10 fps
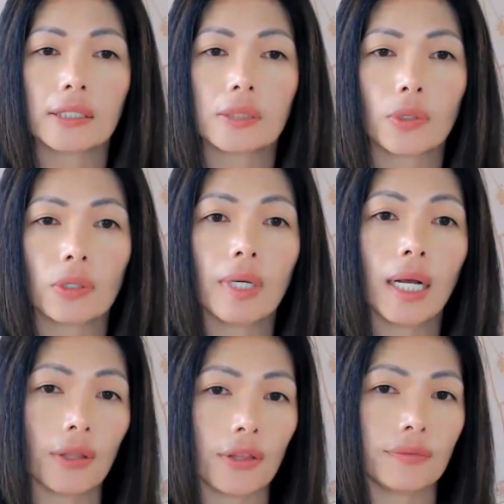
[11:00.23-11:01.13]
and sperm
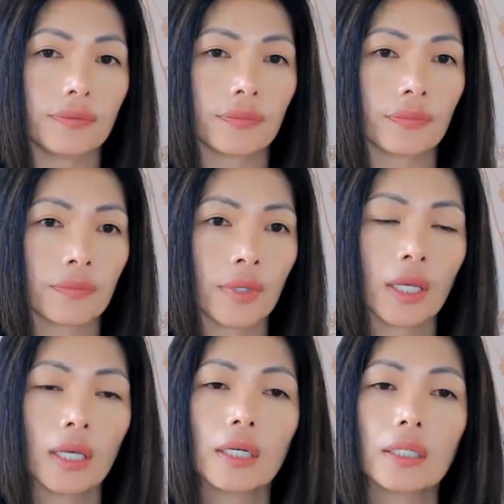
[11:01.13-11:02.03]
health.
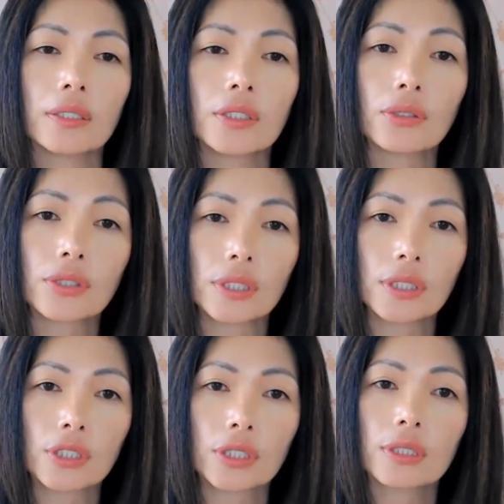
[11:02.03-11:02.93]
The
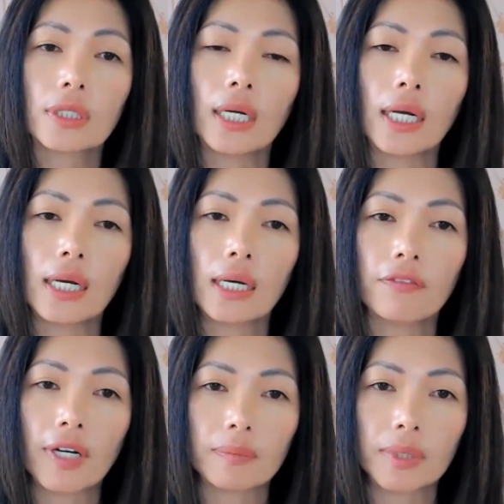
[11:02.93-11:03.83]
dosage of
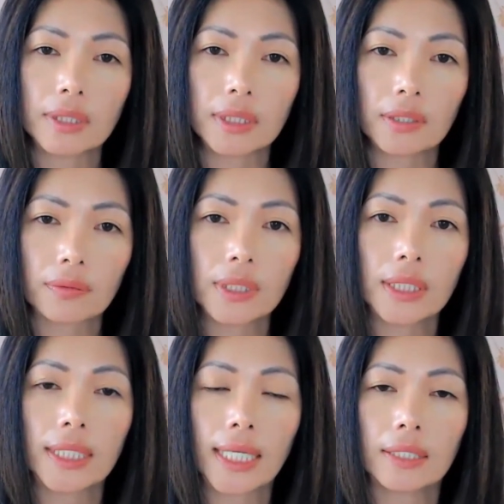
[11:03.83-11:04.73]
vitamin D3
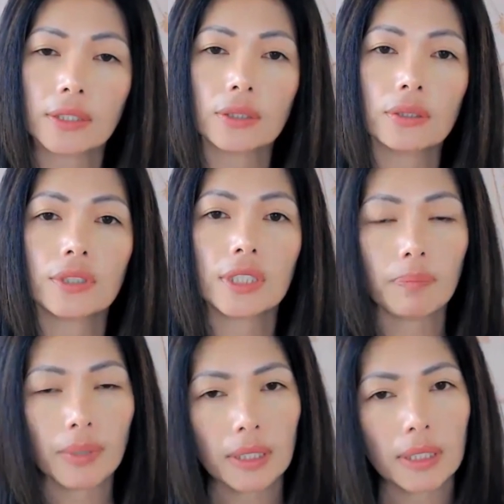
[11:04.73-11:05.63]
and K2,
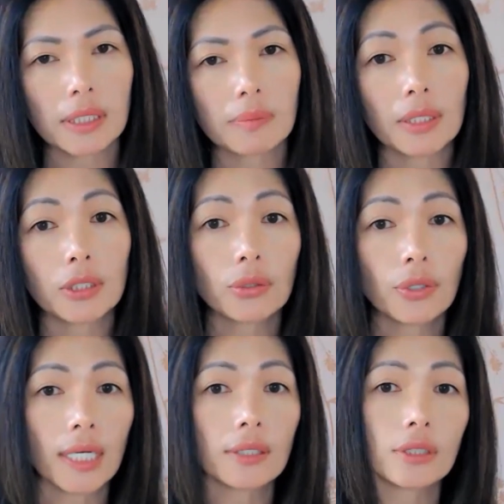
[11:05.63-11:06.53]
typically it's about
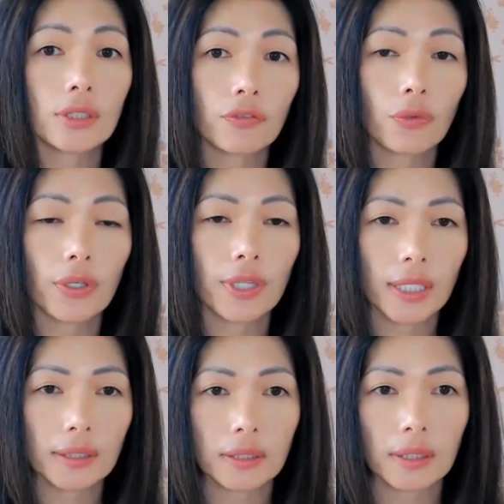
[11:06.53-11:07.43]
2,000 to
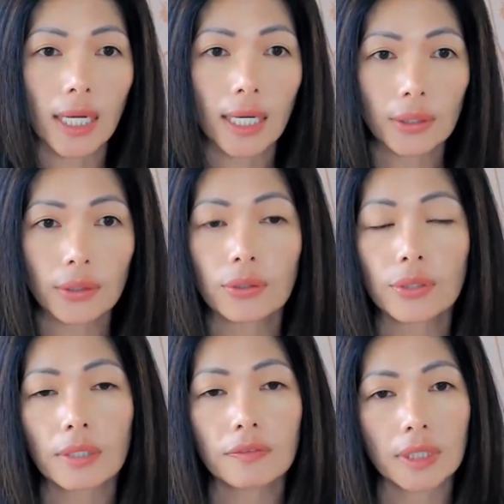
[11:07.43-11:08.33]
4,000
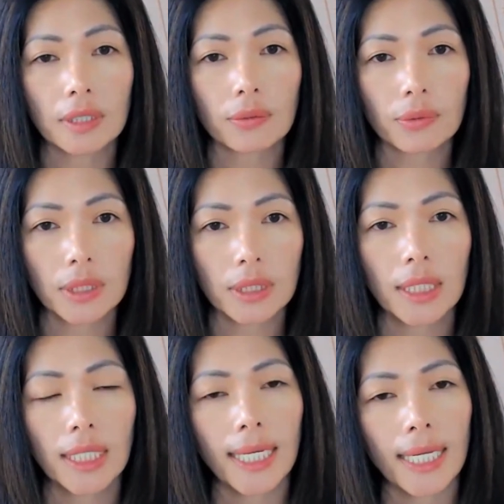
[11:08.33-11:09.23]
IUs of D3
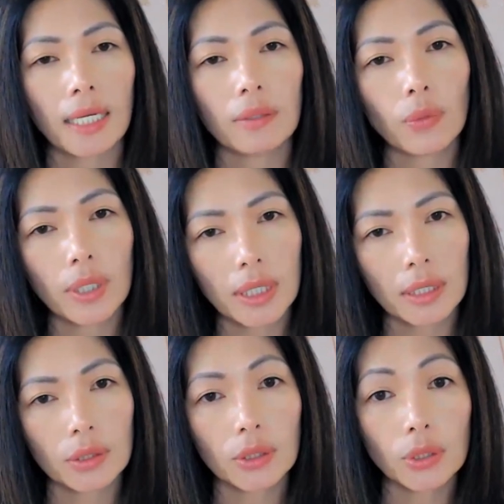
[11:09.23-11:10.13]
and
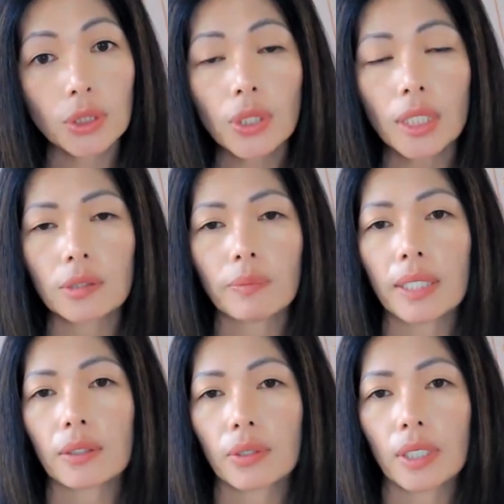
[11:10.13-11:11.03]
100 to 200
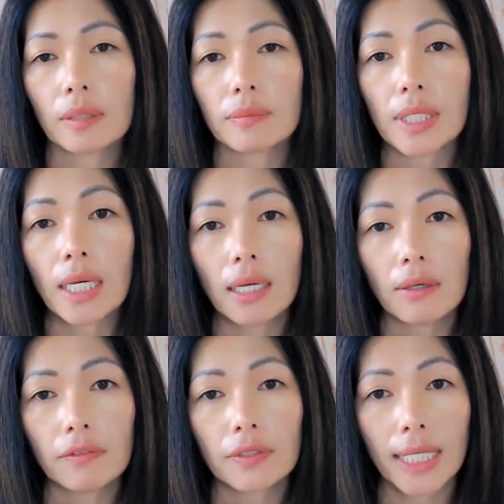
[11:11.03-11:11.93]
micrograms
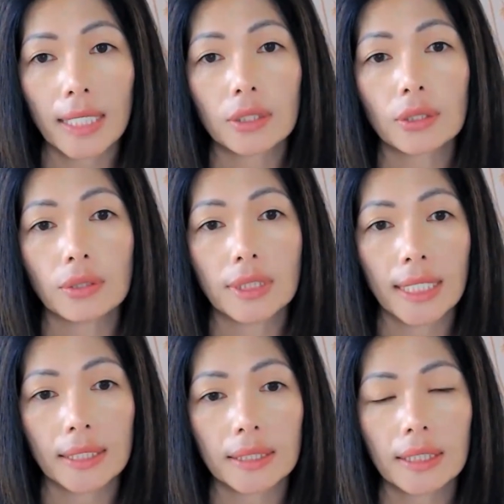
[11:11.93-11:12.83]
of K2
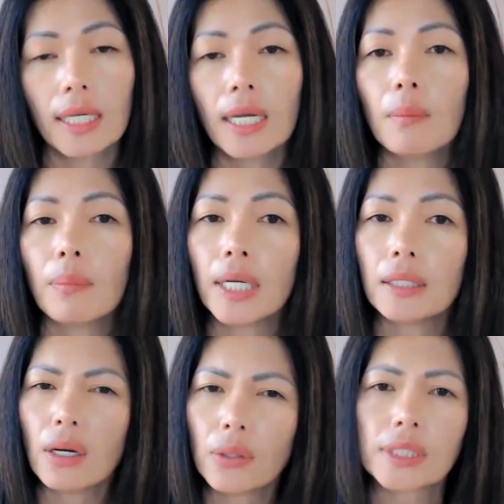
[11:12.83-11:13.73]
daily,
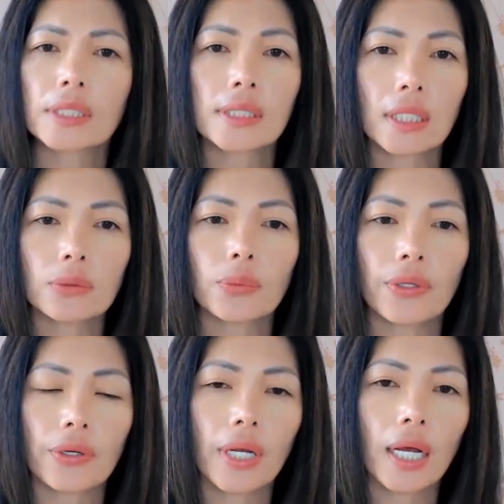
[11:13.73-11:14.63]
but always consult with
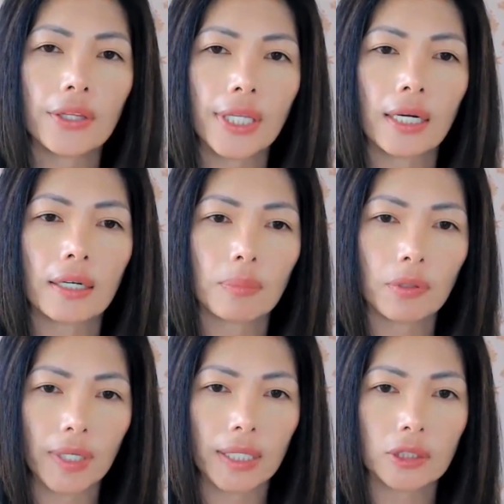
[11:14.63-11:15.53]
your healthcare
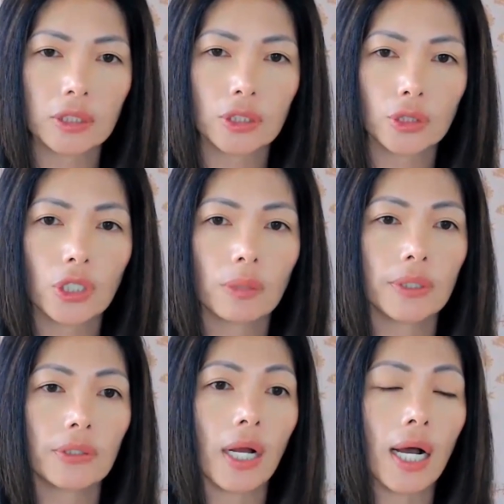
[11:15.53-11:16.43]
provider to
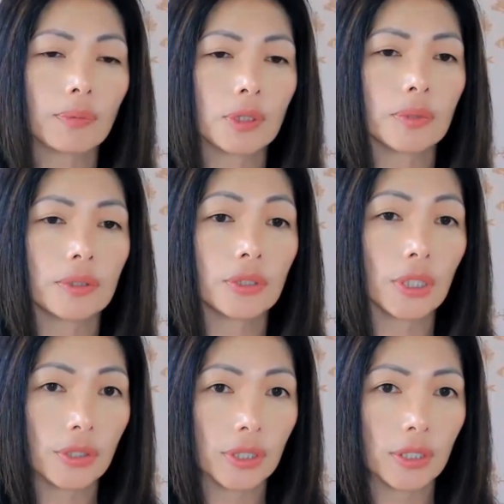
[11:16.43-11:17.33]
determine your optimal
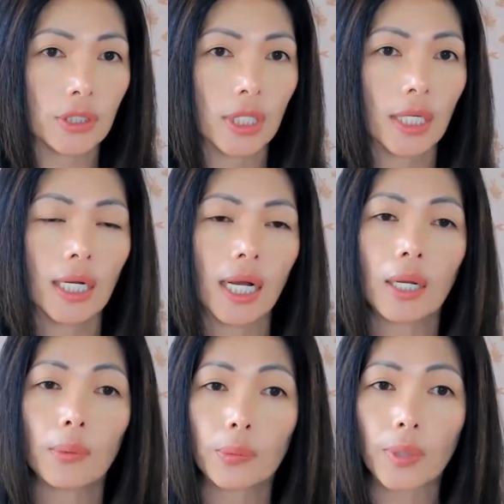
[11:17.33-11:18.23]
dosage.
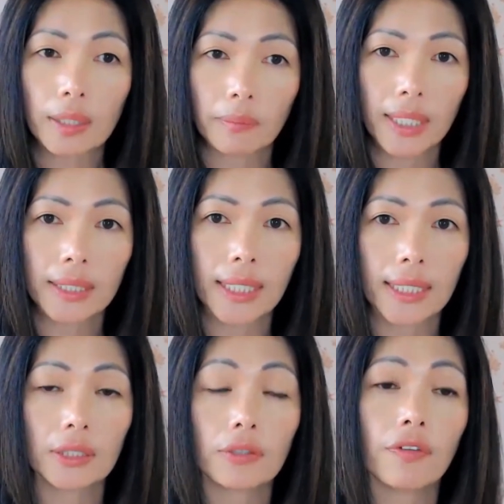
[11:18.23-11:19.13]
I would recommend
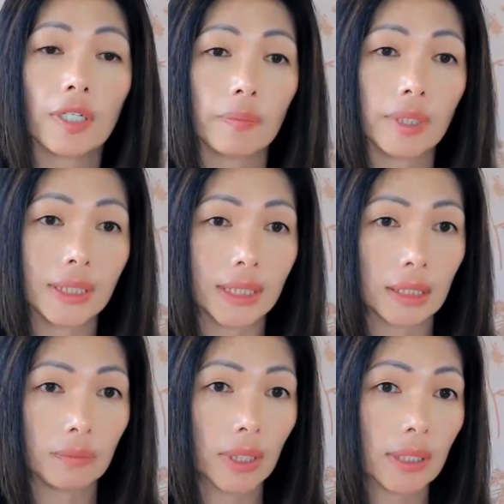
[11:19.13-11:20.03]
getting your vitamin
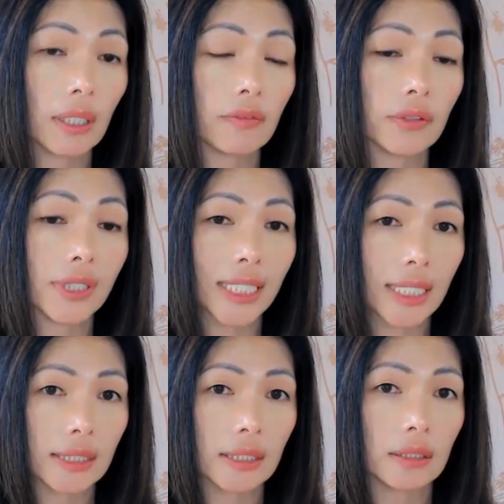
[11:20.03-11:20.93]
D blood levels
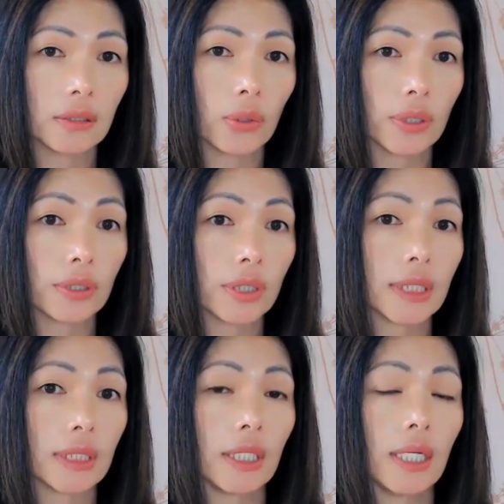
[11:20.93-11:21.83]
tested in order
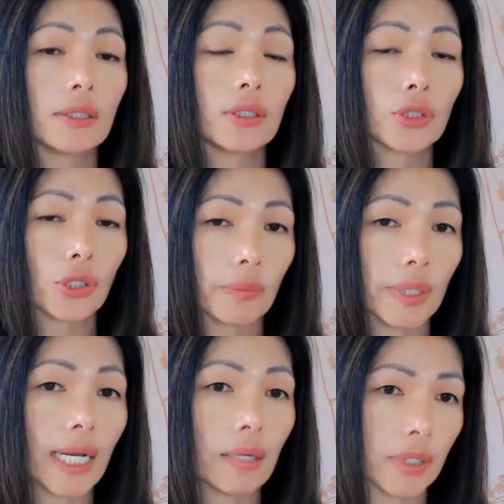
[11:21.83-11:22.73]
to
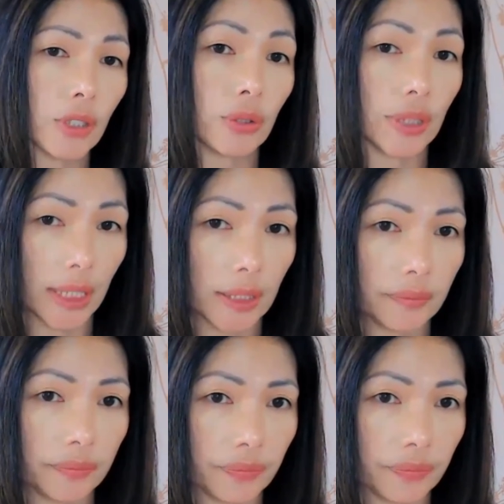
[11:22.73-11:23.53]
determine how much you need.